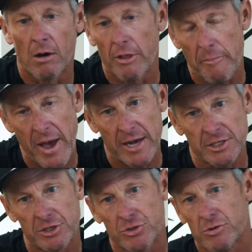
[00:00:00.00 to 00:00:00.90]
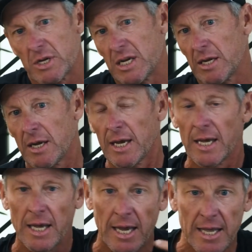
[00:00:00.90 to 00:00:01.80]
all the pageantry,
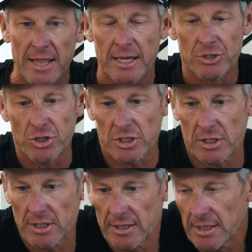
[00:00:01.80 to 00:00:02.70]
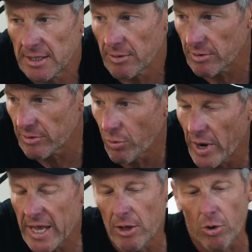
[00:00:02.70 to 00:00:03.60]
and then just the, the, the
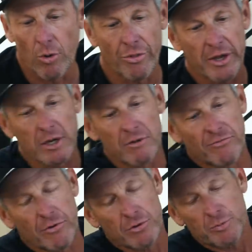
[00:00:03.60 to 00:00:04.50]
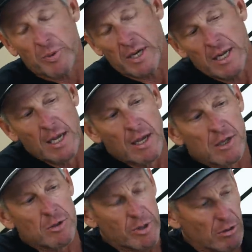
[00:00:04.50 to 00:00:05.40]
way the whole thing unfolds. But
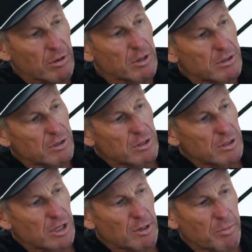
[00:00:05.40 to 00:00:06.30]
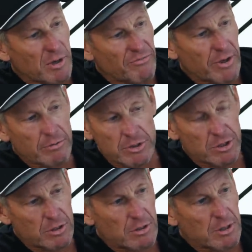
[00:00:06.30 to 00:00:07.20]
so we go to the the Jake Paul fight,
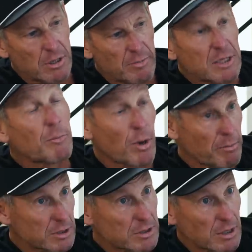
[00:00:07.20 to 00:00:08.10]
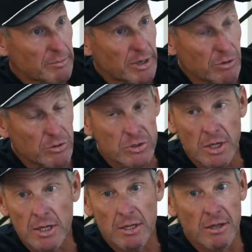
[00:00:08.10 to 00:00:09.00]
which you know, my brought my son, my older
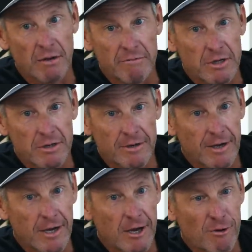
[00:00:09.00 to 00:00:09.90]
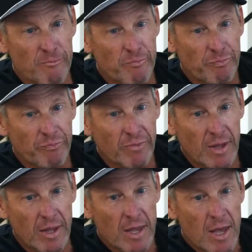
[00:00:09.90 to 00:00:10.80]
son, he loved it. Um,
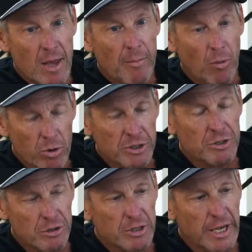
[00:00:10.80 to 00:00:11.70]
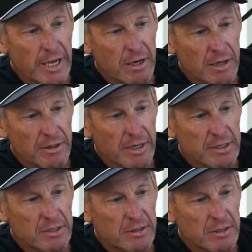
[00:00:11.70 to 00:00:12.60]
but what's your take on
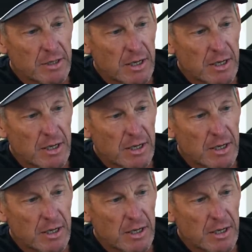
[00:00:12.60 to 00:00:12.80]
this?